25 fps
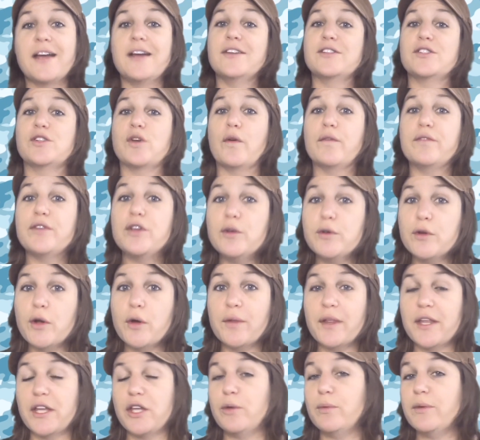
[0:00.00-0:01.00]
So if you know
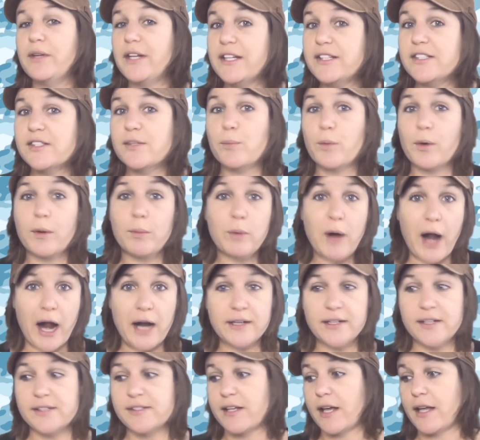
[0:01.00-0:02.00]
that you need some more
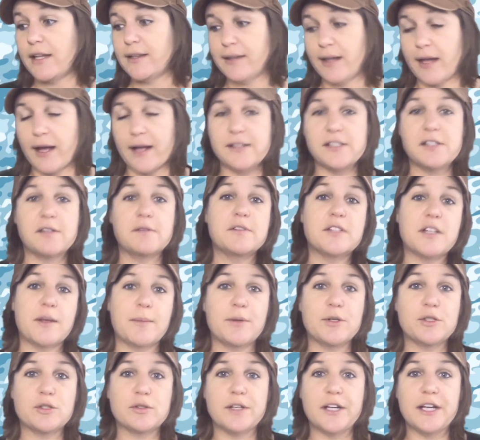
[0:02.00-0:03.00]
practice on lines of
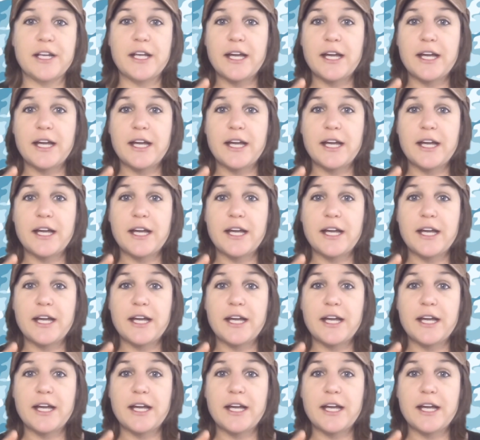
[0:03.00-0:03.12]
symmetry,